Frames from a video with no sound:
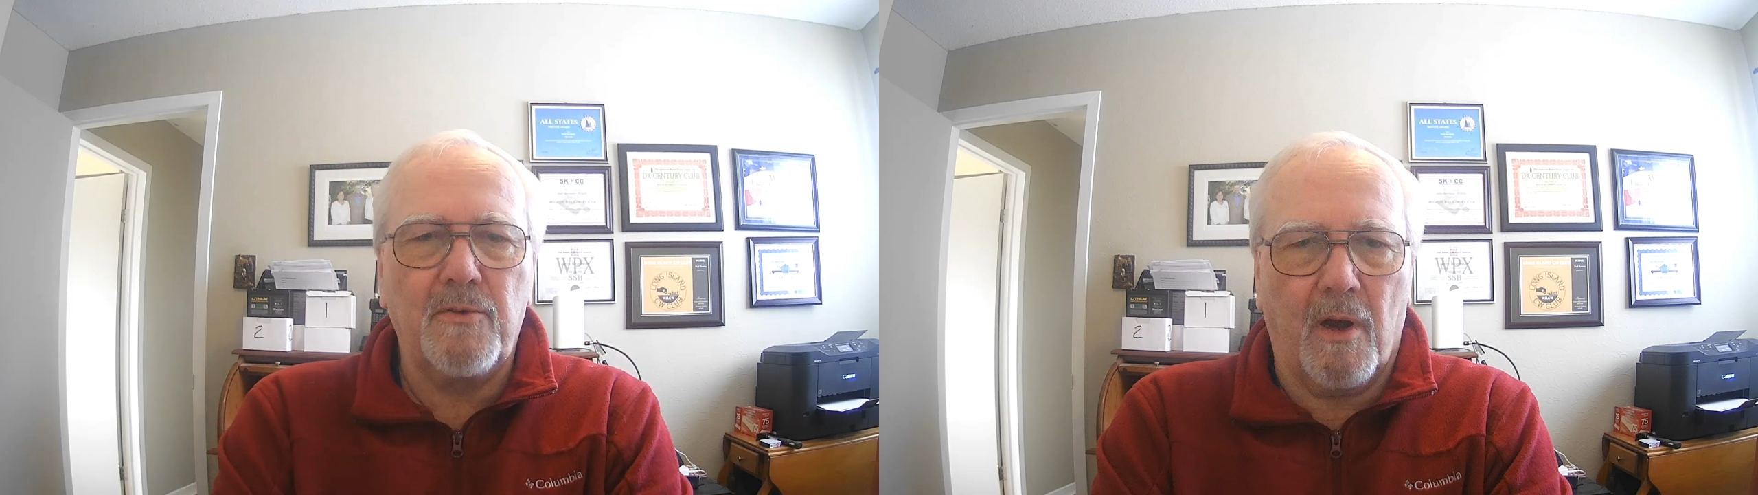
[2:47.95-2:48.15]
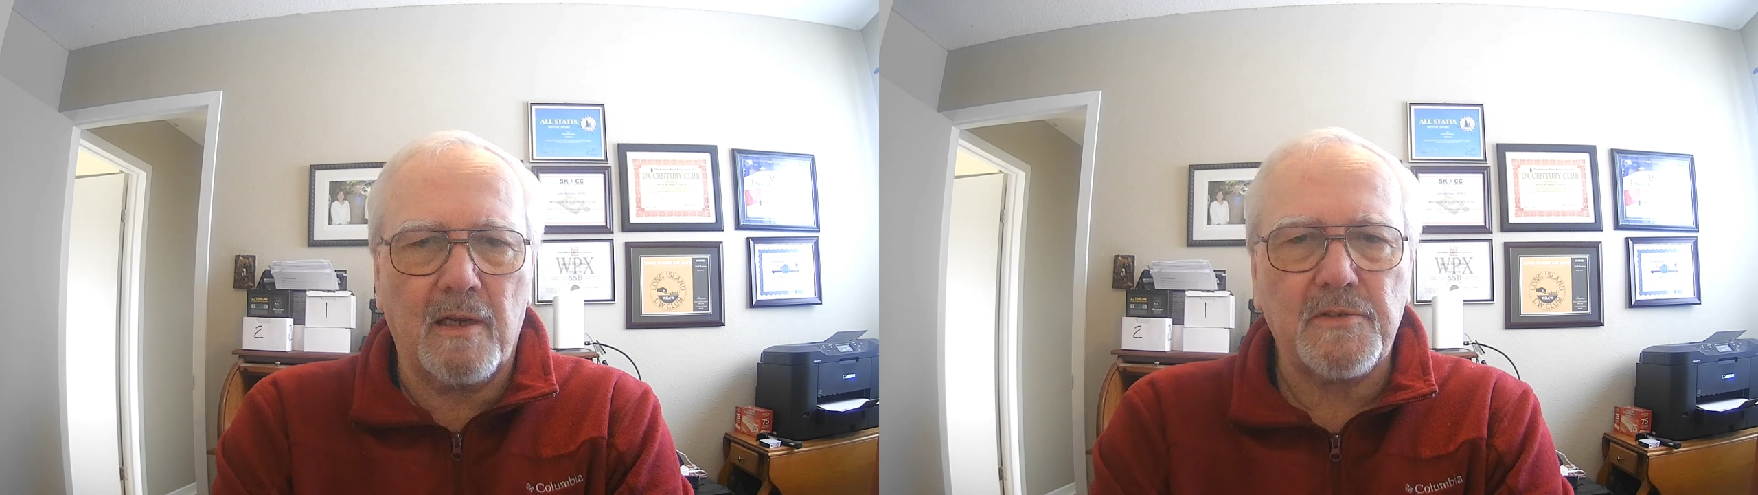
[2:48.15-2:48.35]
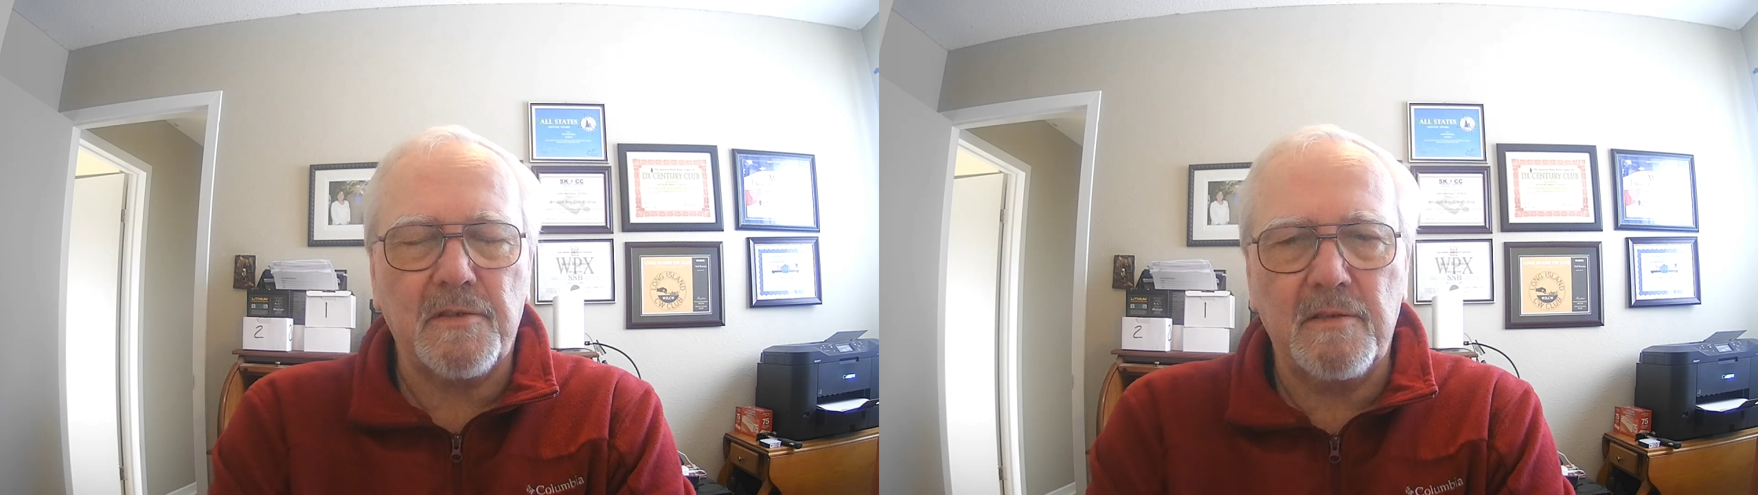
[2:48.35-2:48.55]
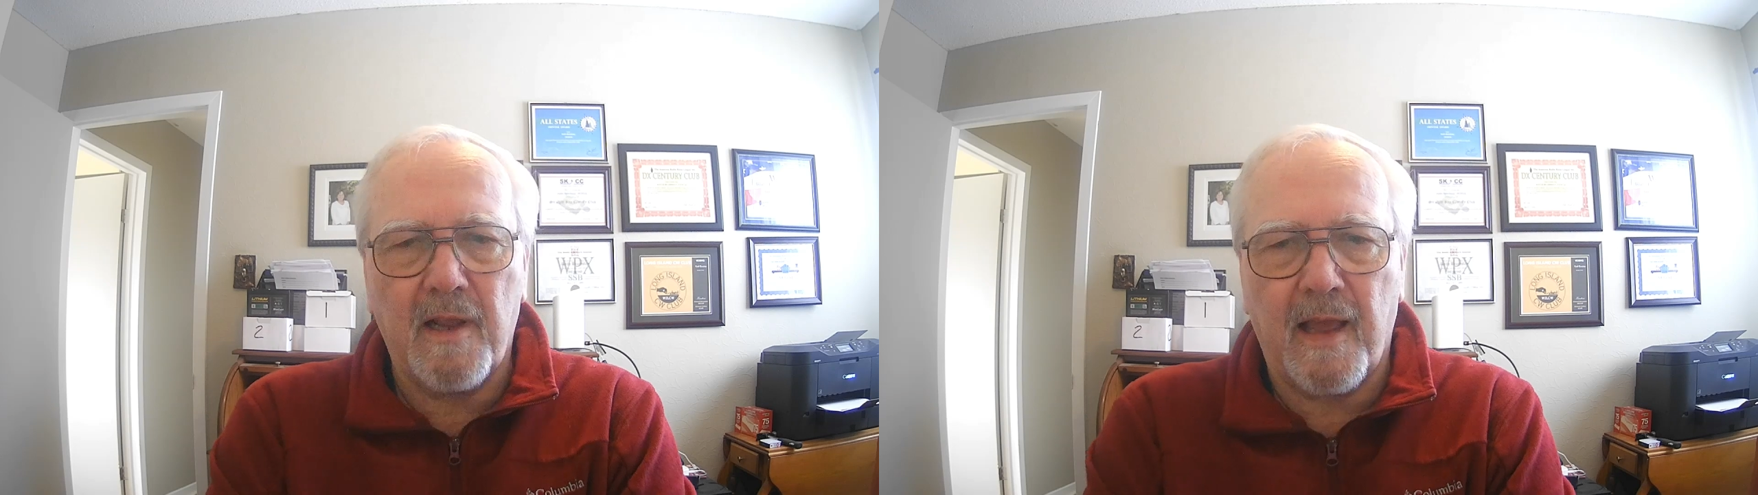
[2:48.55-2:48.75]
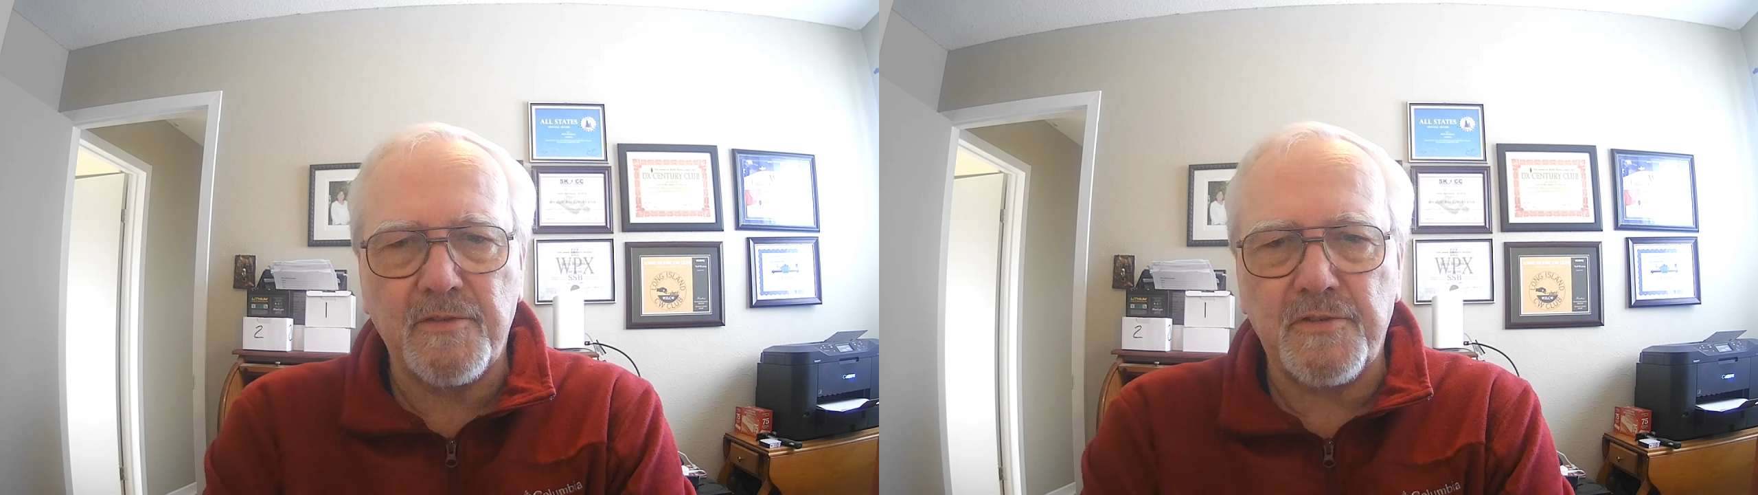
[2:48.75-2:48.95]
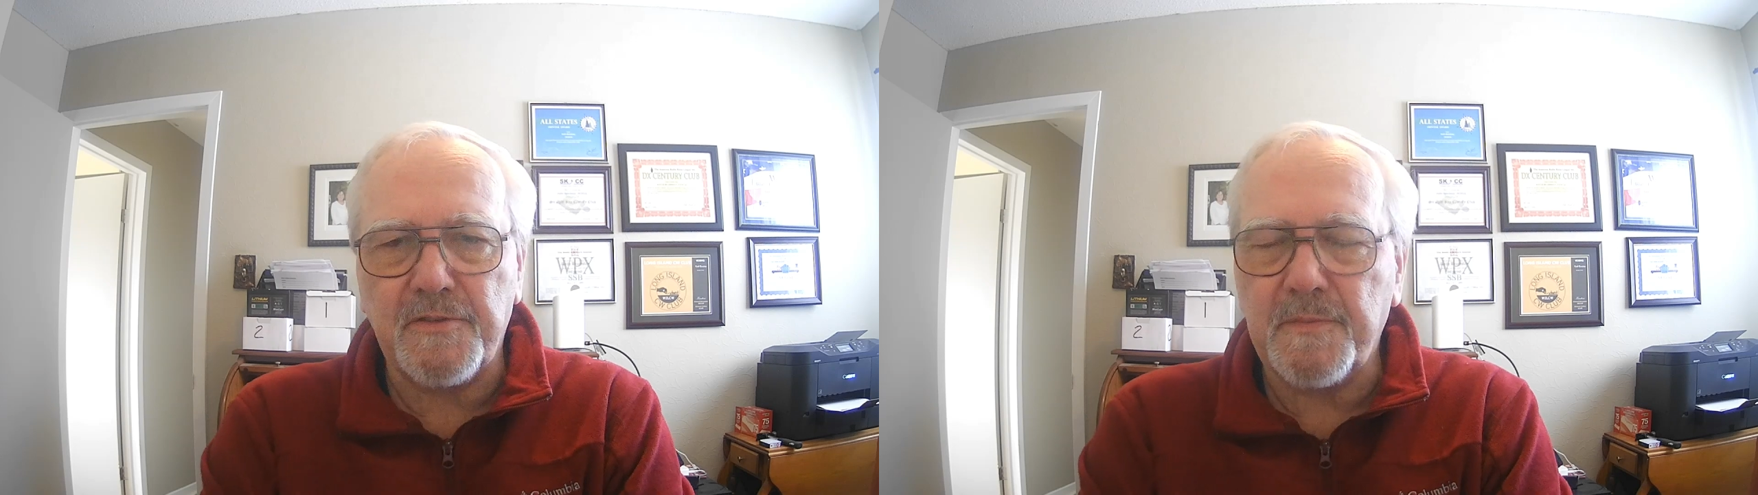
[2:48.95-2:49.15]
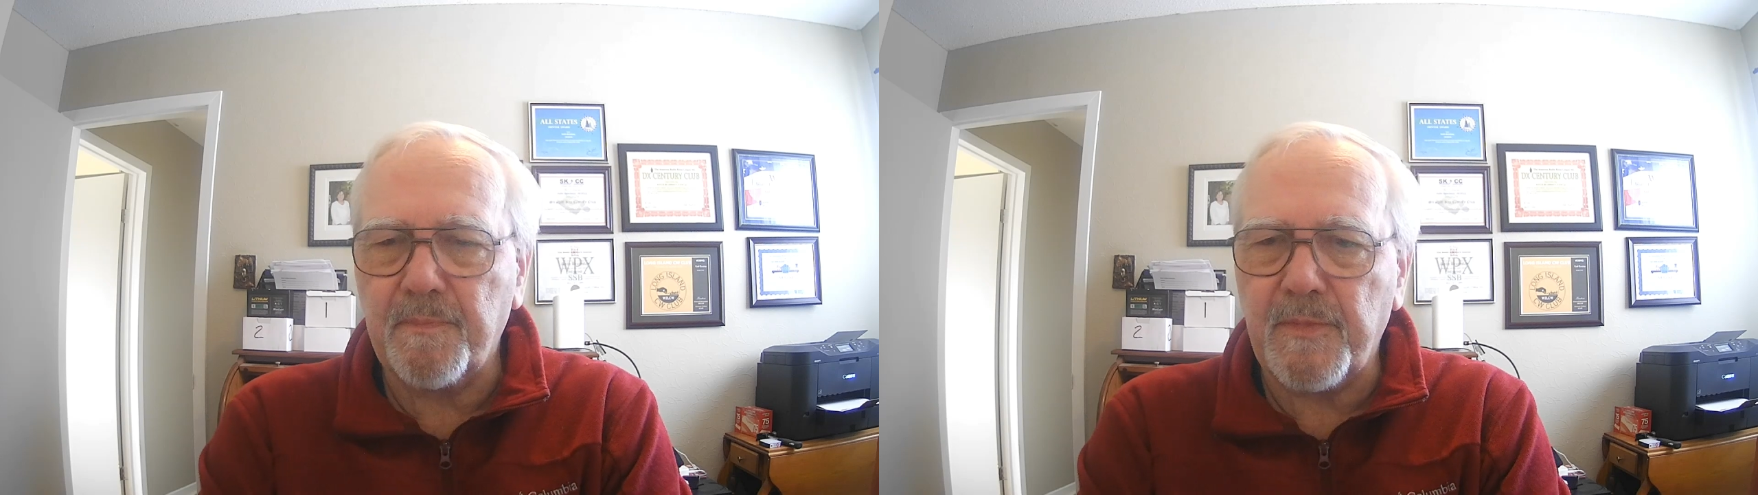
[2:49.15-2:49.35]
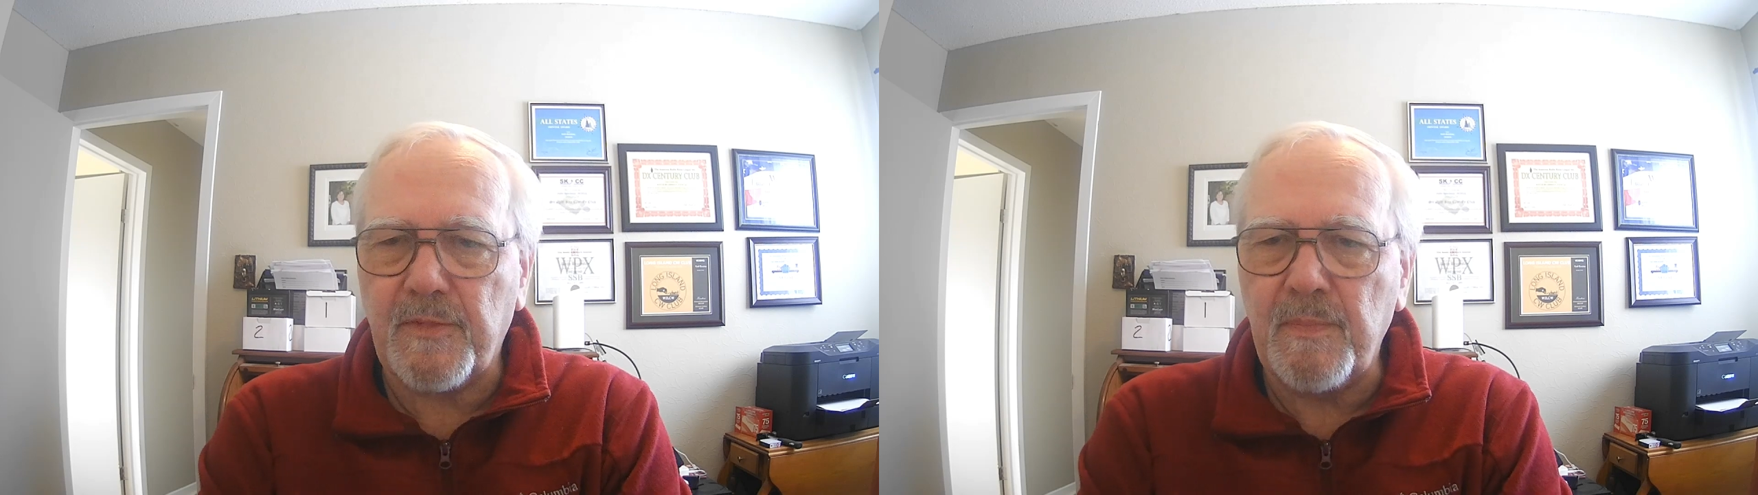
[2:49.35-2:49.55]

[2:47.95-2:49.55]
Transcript: dots and dashes.